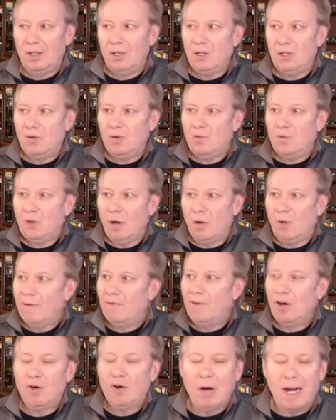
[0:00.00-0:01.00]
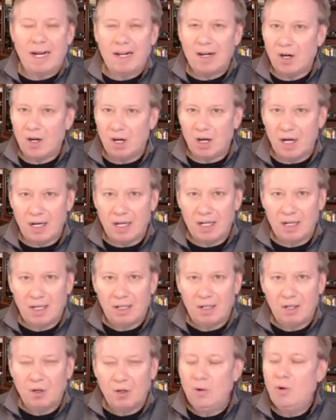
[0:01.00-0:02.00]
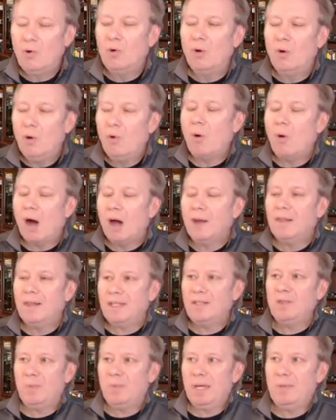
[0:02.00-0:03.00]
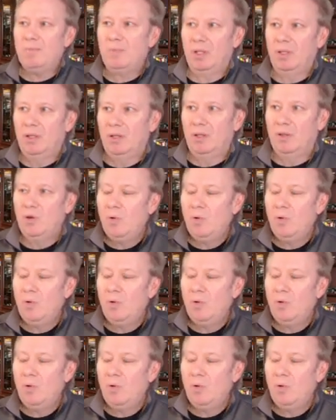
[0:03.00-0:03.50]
You don't have a credit card. Who are these people?